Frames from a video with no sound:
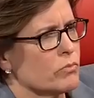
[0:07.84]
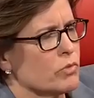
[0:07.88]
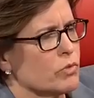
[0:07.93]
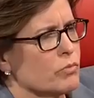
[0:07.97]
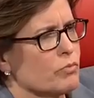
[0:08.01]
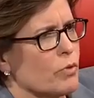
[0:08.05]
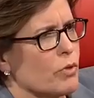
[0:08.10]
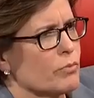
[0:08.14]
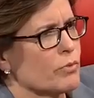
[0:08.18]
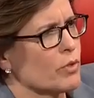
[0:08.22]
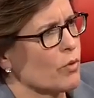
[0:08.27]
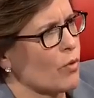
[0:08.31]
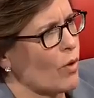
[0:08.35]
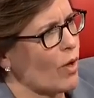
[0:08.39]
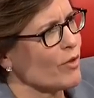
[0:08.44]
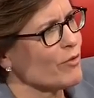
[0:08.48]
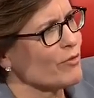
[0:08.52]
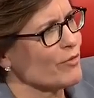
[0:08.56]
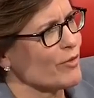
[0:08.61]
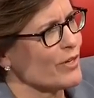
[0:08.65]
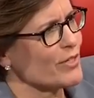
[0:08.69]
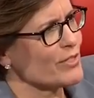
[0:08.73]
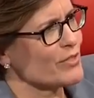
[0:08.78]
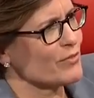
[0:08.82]
You probably
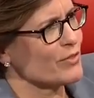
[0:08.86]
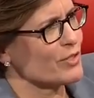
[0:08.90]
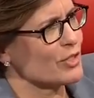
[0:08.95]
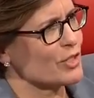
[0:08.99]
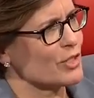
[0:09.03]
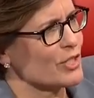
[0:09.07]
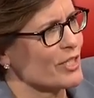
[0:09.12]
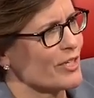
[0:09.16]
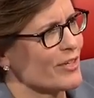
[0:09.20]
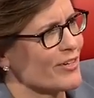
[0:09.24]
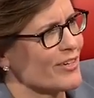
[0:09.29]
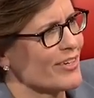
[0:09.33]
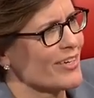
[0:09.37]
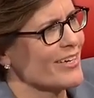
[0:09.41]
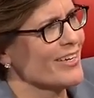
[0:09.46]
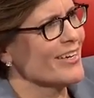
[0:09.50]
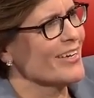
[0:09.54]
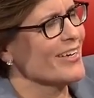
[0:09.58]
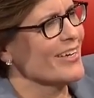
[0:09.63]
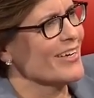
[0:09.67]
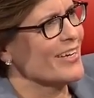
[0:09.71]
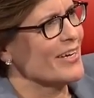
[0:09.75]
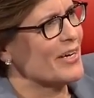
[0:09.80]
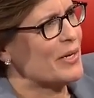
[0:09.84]
qualify as a visionary.
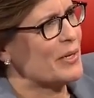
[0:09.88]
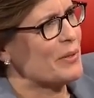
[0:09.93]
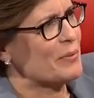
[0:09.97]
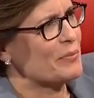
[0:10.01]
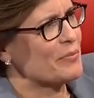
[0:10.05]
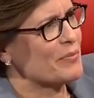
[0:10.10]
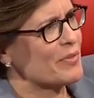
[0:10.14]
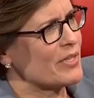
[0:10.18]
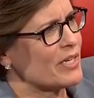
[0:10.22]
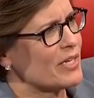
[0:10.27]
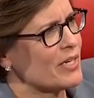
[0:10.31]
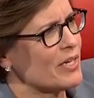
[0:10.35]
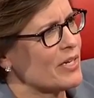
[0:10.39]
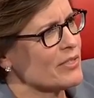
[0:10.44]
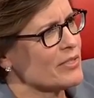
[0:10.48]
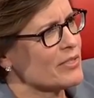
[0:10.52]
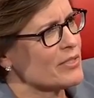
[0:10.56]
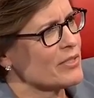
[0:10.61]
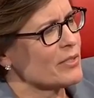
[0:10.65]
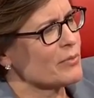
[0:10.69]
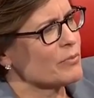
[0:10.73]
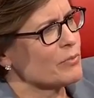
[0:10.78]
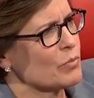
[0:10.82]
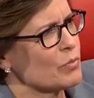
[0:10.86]
Um, the
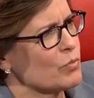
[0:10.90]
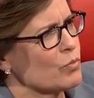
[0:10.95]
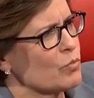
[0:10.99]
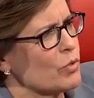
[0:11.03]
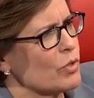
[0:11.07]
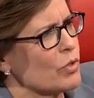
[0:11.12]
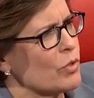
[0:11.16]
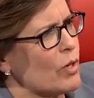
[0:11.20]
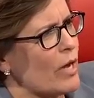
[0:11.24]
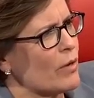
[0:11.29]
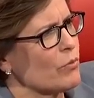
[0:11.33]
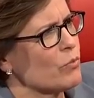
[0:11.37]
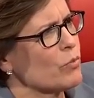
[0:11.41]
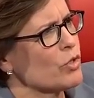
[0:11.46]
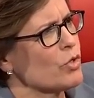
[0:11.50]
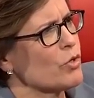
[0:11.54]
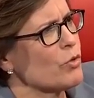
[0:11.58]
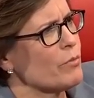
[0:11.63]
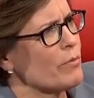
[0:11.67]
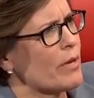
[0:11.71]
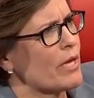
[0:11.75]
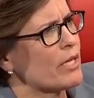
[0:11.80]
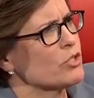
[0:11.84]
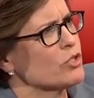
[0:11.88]
concept, what, do
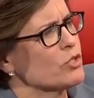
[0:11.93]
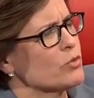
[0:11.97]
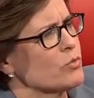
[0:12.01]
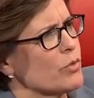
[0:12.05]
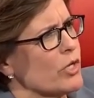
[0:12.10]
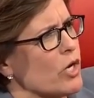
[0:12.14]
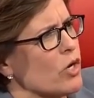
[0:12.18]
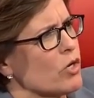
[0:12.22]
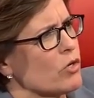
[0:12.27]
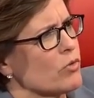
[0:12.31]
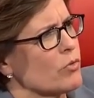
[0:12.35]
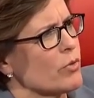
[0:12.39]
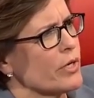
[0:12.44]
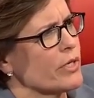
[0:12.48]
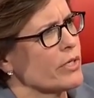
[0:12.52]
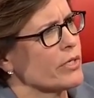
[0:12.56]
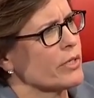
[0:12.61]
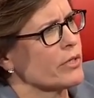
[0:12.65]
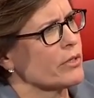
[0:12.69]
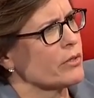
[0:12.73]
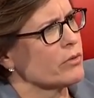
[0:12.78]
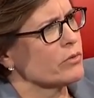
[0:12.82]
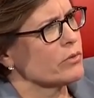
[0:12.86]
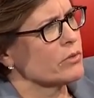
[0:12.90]
you imagine we are right
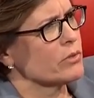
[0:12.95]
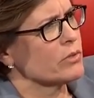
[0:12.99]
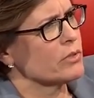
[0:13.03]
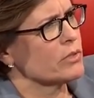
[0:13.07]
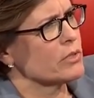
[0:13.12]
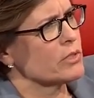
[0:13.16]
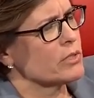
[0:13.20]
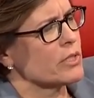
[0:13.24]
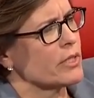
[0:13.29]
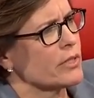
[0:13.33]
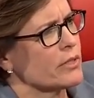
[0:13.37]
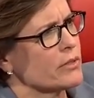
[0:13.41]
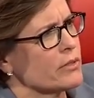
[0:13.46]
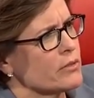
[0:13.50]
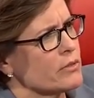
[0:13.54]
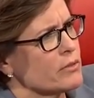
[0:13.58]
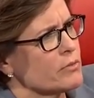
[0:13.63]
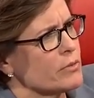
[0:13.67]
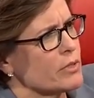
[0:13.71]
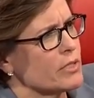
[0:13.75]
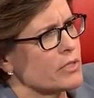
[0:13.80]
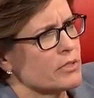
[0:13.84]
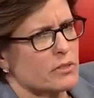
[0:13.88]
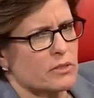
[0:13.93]
now in the tech
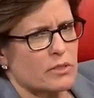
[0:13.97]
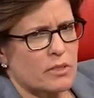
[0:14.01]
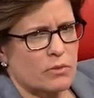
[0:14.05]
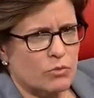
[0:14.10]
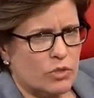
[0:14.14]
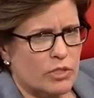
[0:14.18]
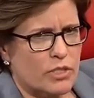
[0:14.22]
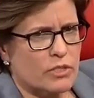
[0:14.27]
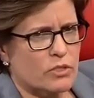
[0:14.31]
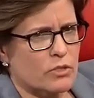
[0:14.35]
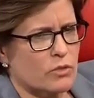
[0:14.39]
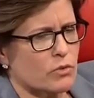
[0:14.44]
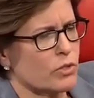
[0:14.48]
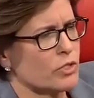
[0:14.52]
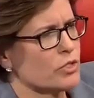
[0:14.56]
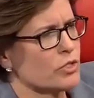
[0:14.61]
space? And then we'll get to